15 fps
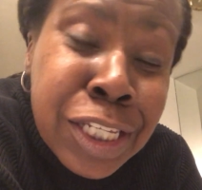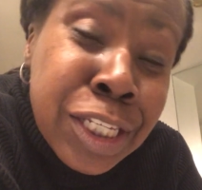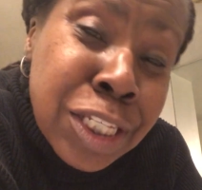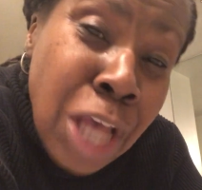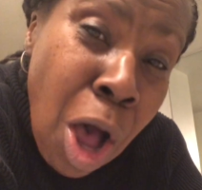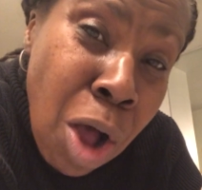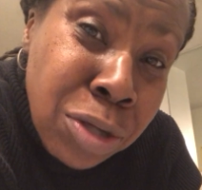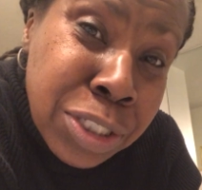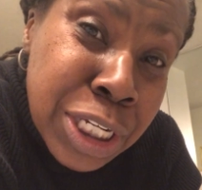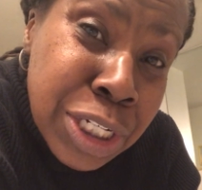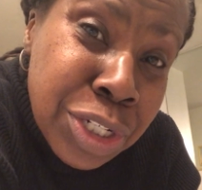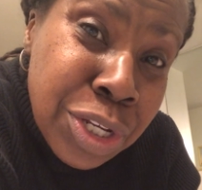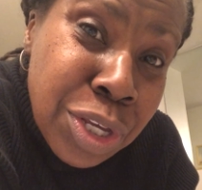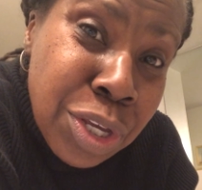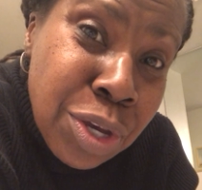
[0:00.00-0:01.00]
salty
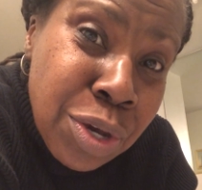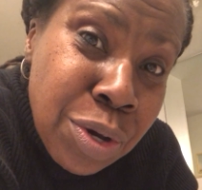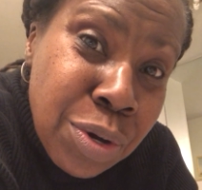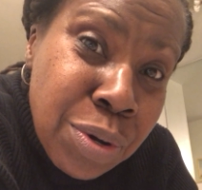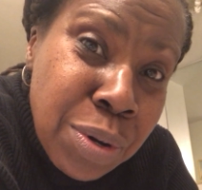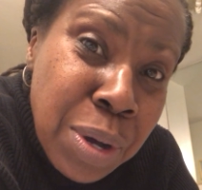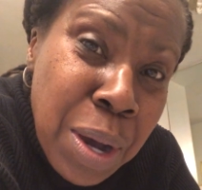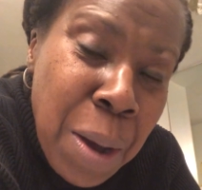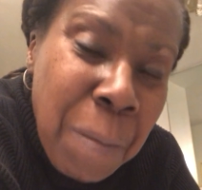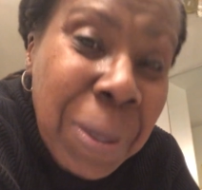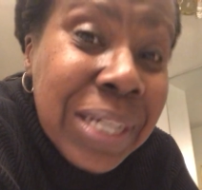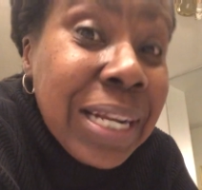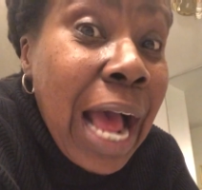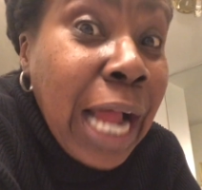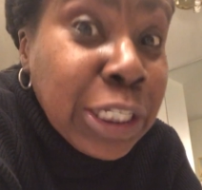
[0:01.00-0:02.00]
to you,
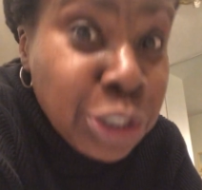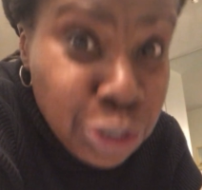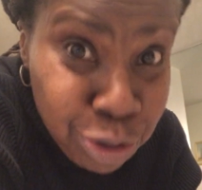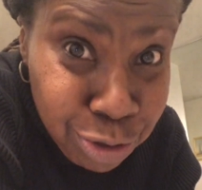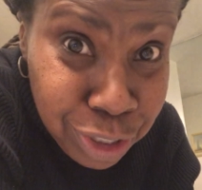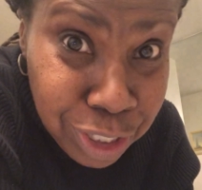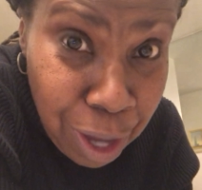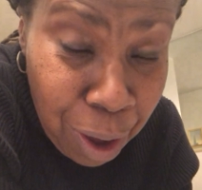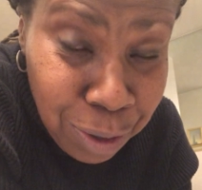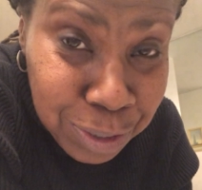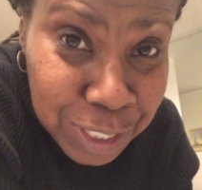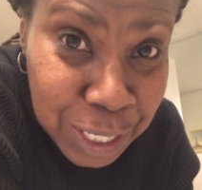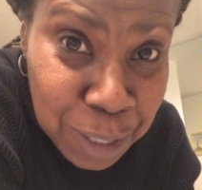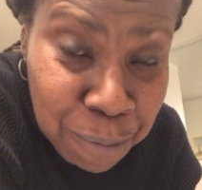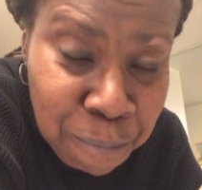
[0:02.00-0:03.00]
but not too
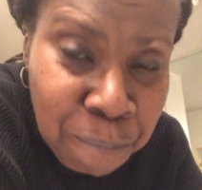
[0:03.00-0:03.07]
salty.